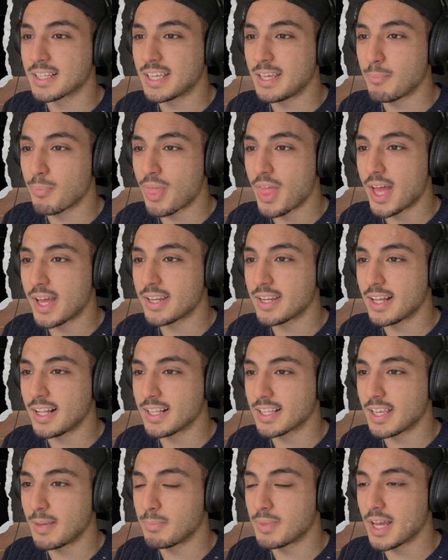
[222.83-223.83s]
that
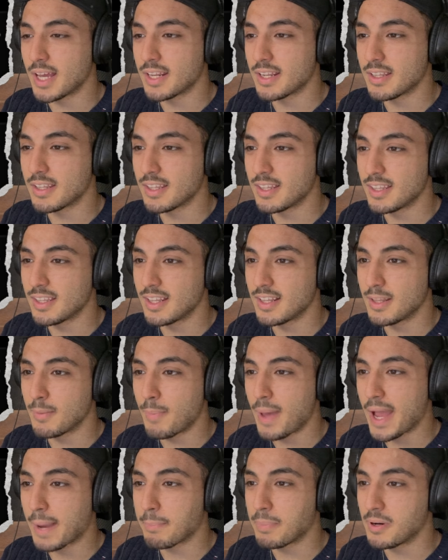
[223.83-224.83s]
in the
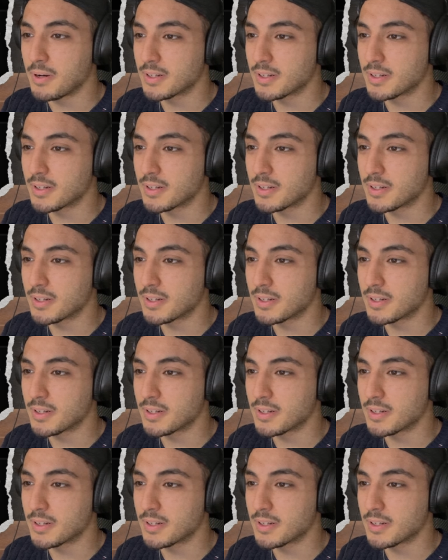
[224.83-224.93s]
back pocket.